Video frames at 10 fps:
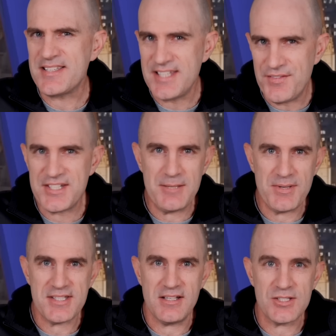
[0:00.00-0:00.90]

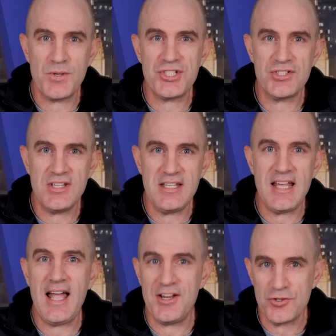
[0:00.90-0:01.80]
17% switching to
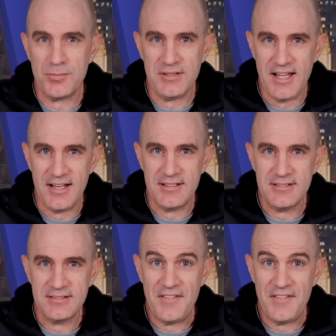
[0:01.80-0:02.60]
the annual plan.